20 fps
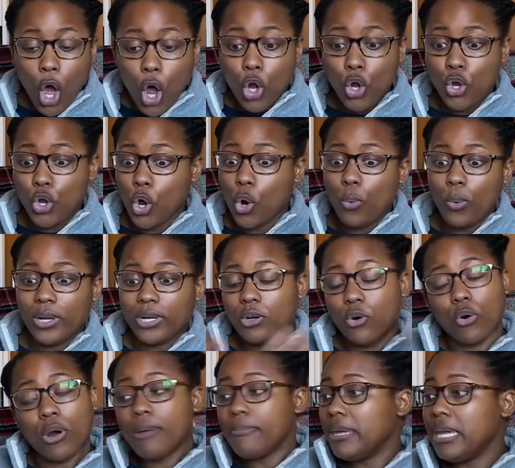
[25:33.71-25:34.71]
No one.
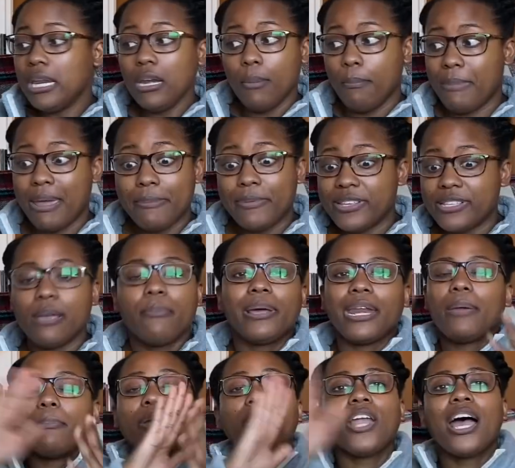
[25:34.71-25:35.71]
Or me, maybe somebody,
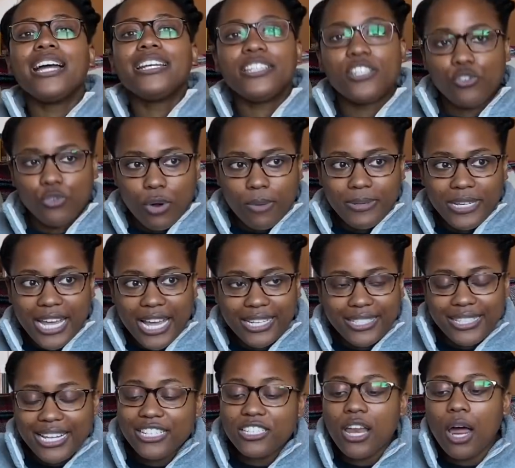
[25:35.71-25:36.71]
but not Disrupt Text.
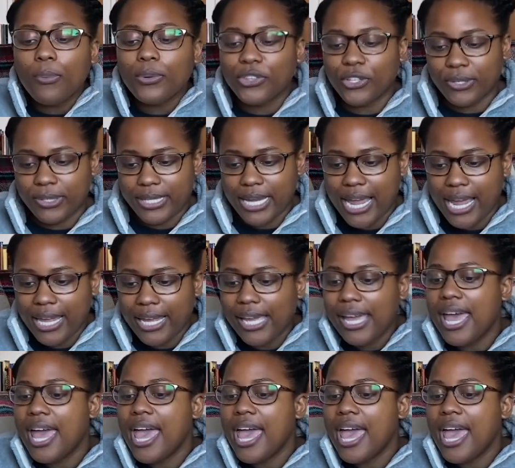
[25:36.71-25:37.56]
That's not what they're saying.